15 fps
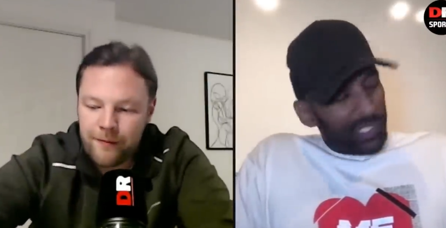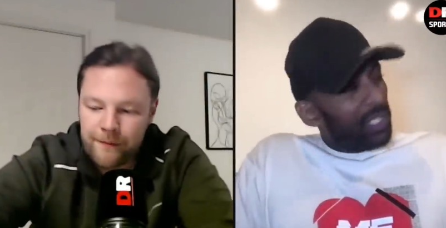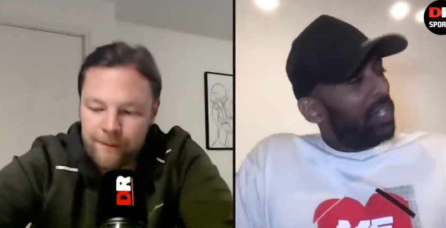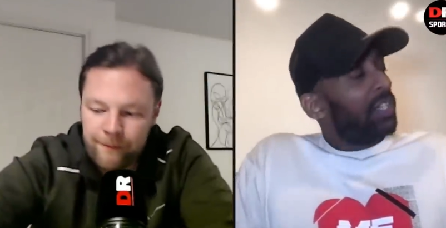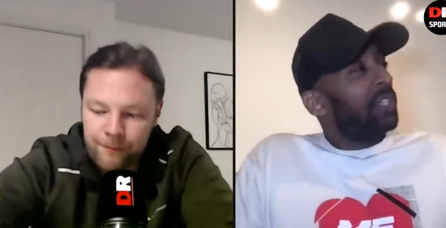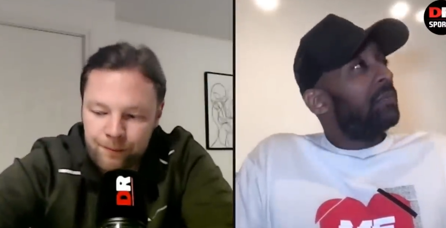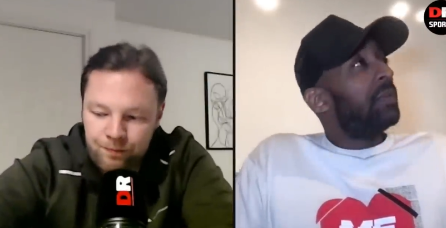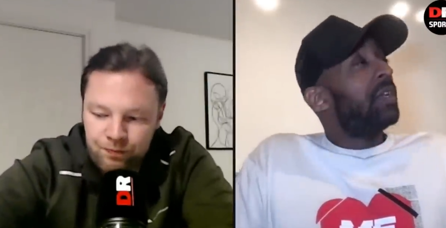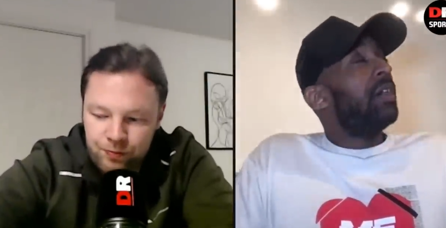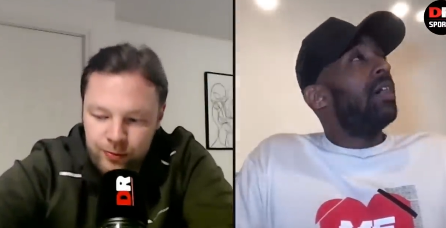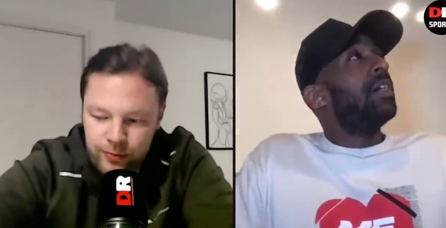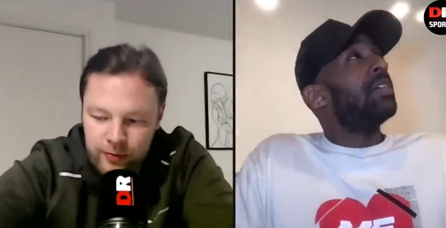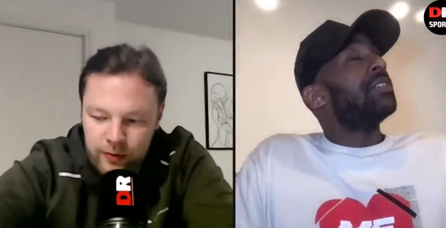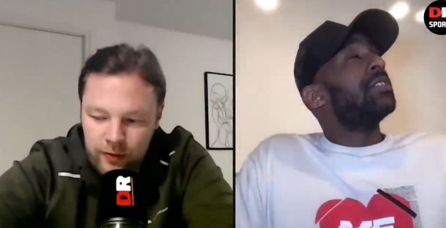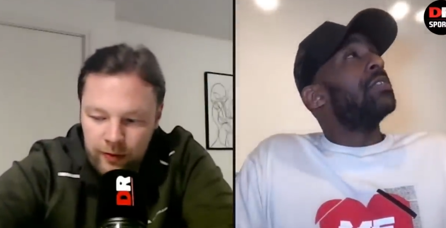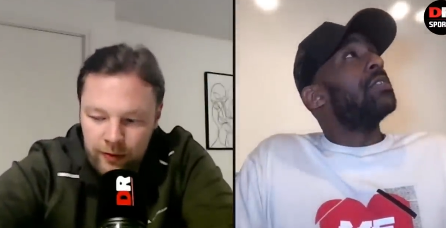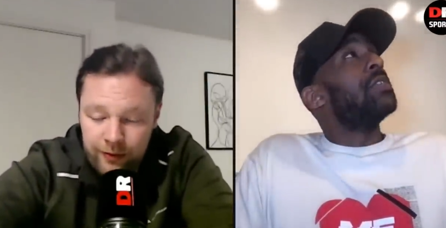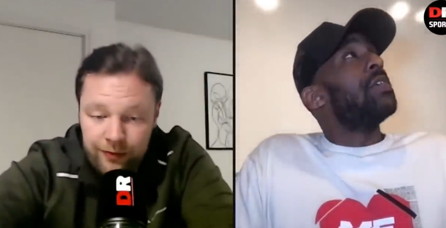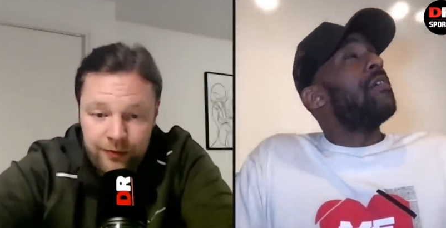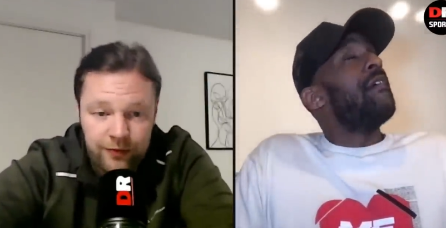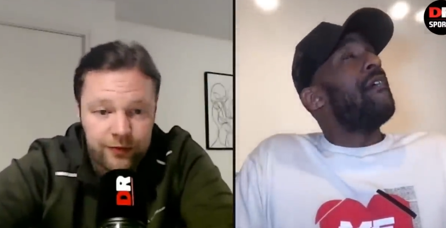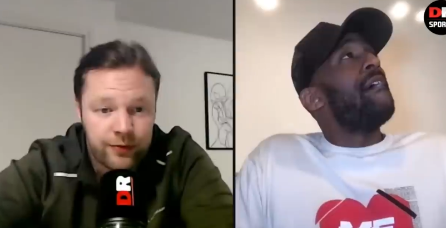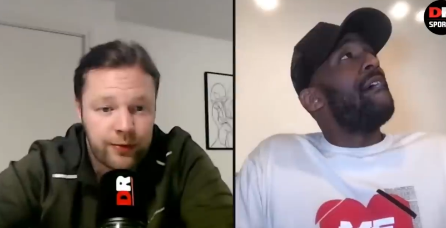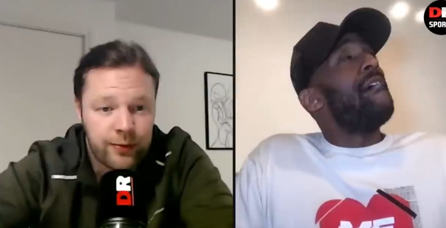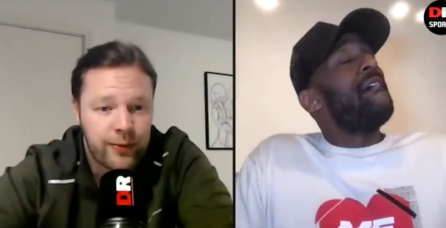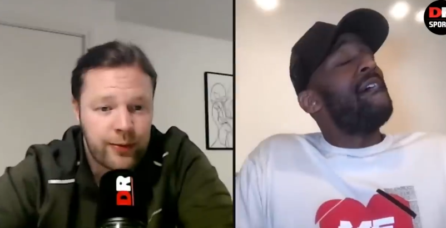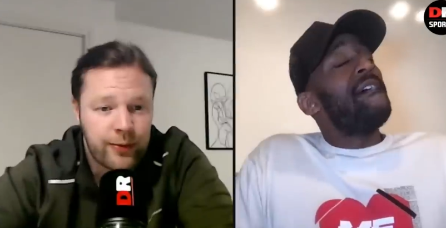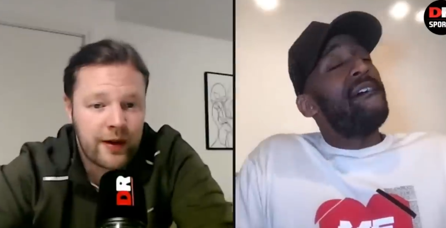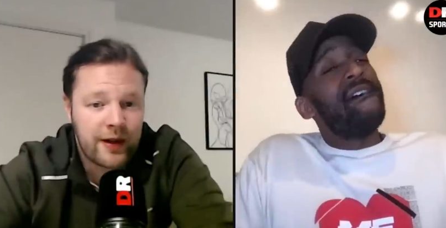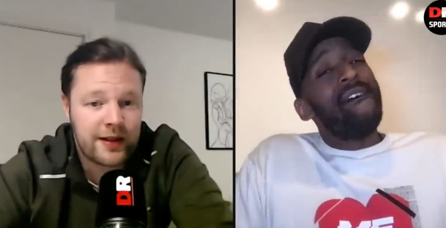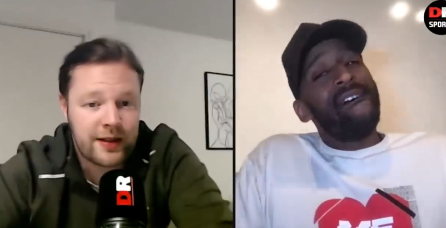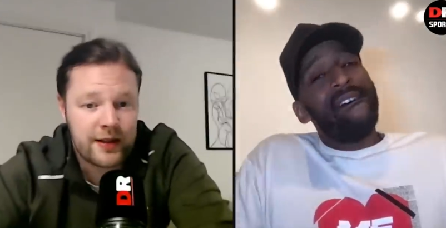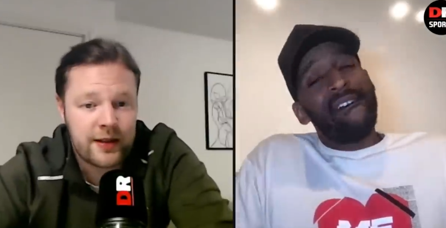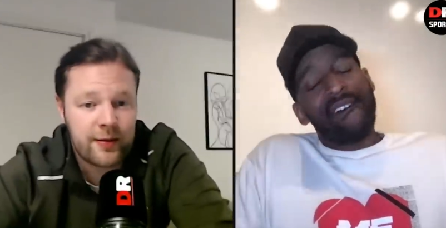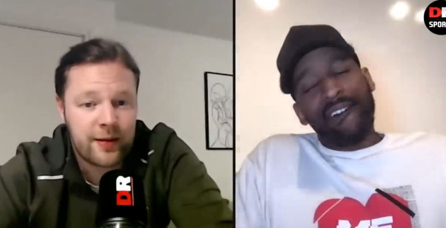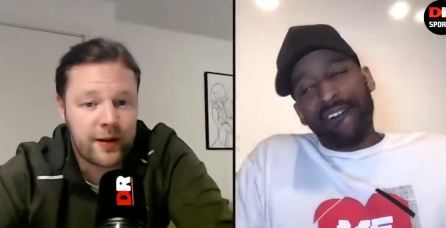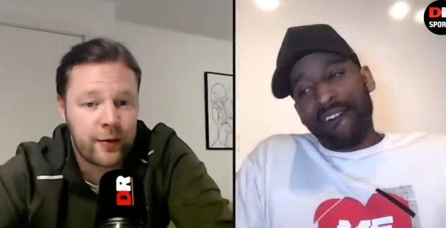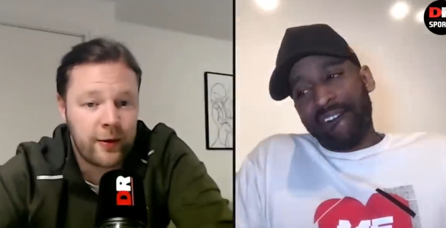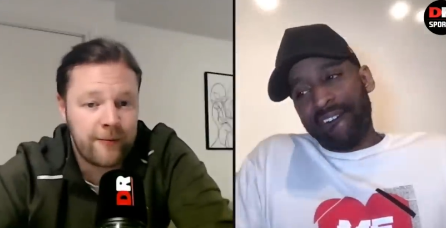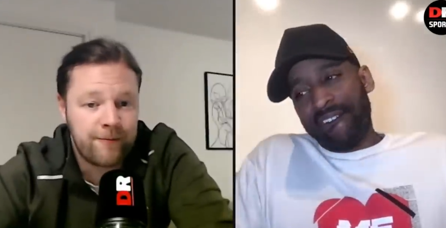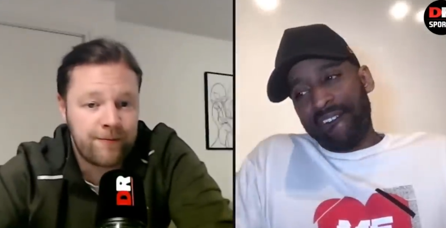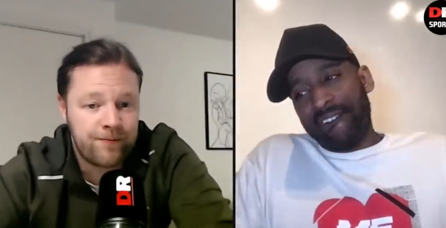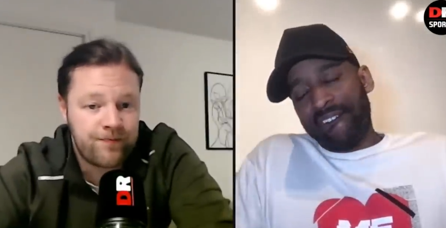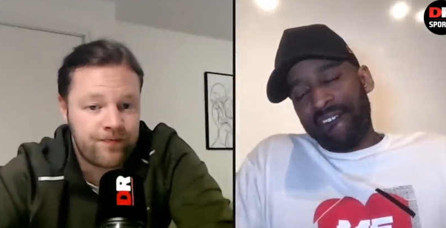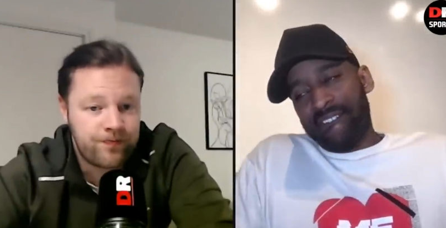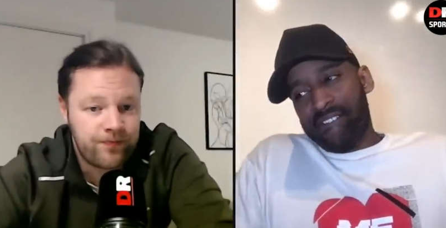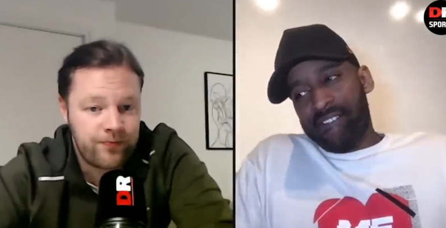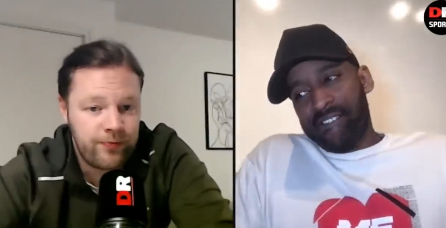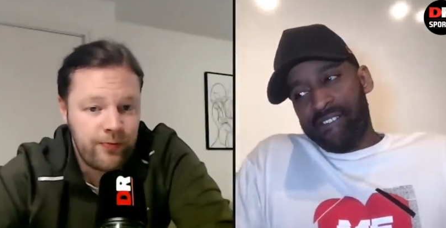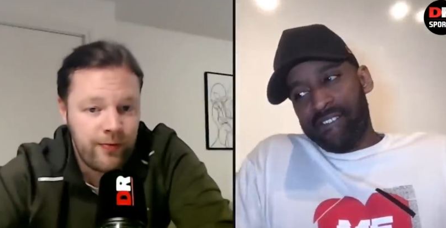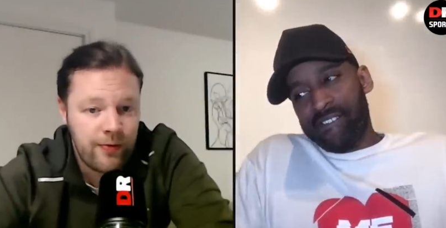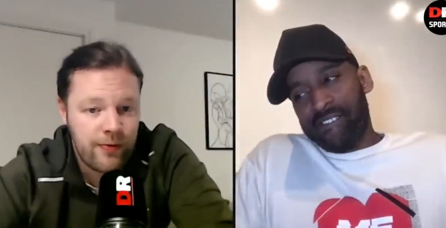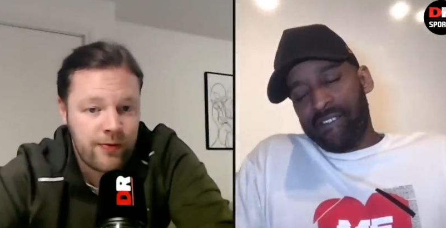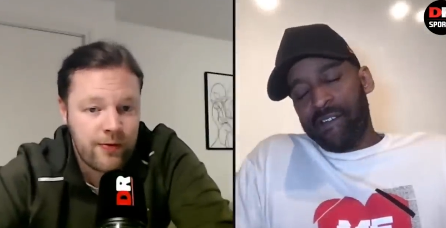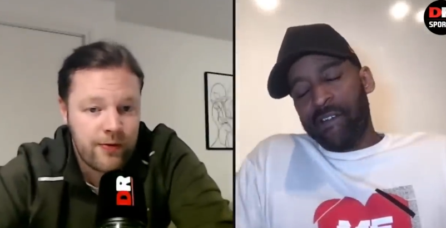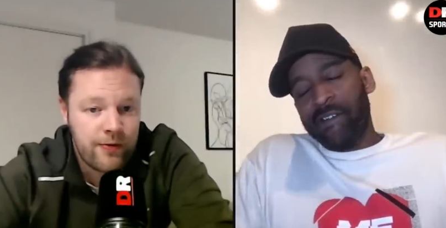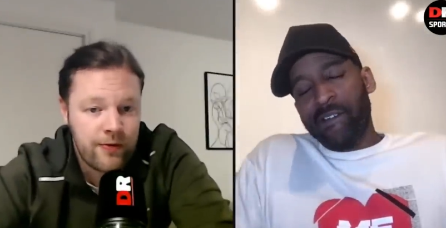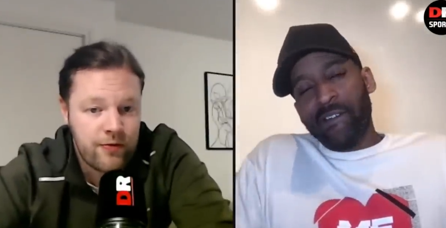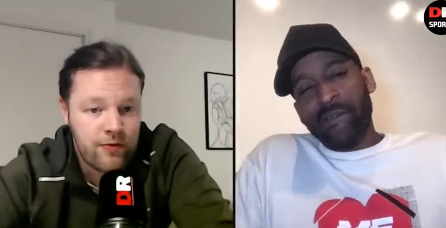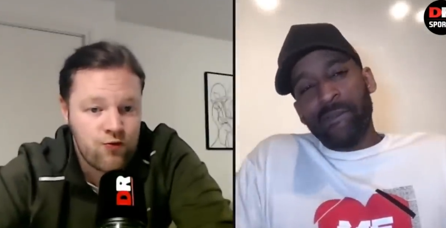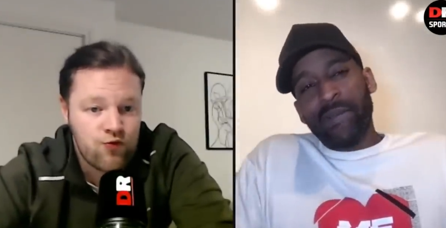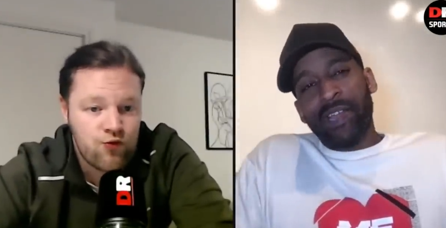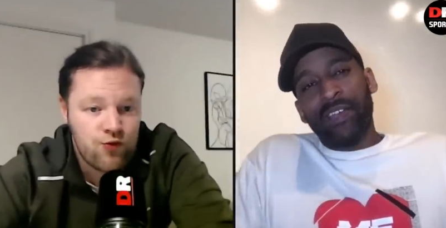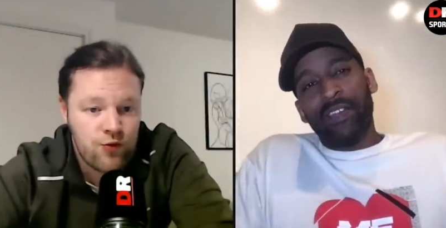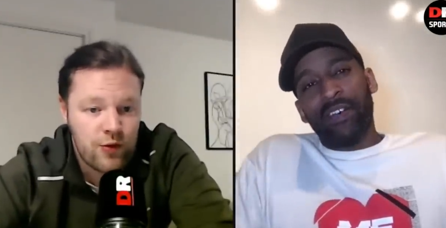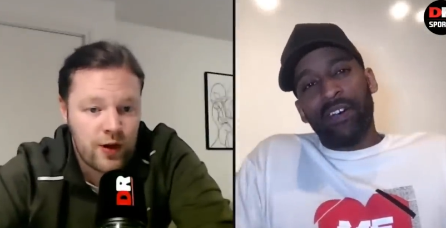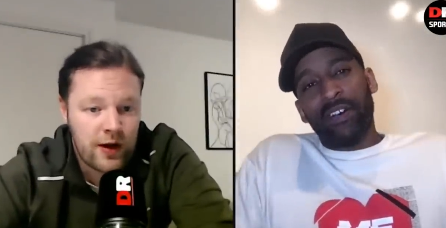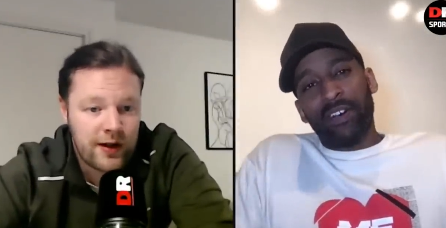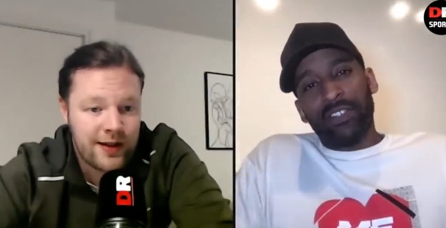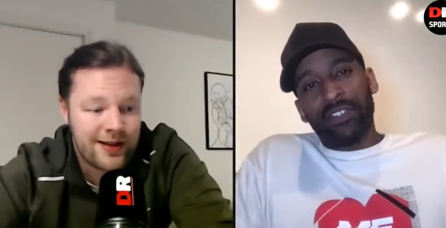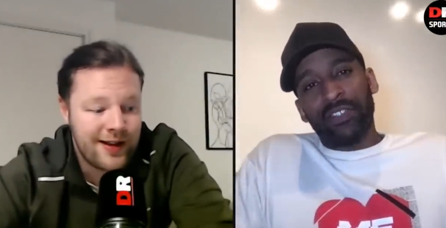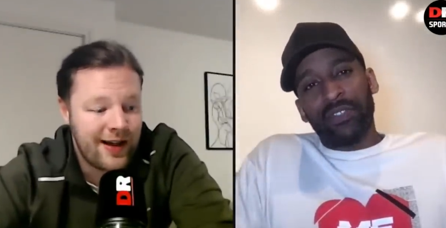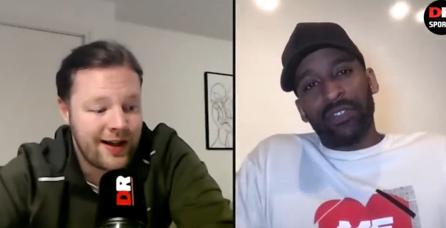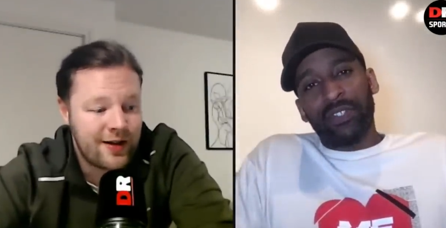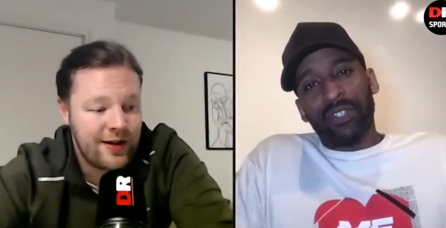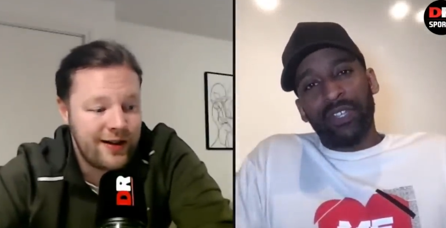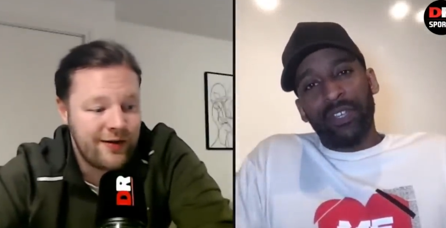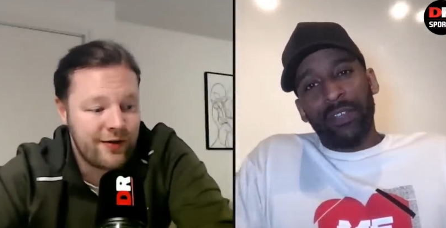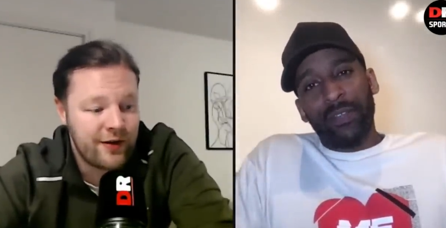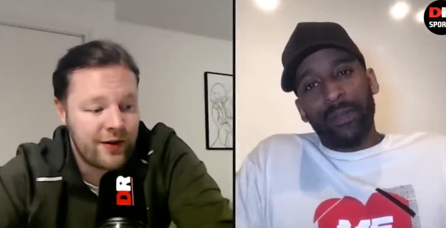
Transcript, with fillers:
Speaker 1: Tottenham and Arsenal.
Speaker 2: This is the big one.
Speaker 1: Tottenham and Arsenal.
Speaker 2: It's like either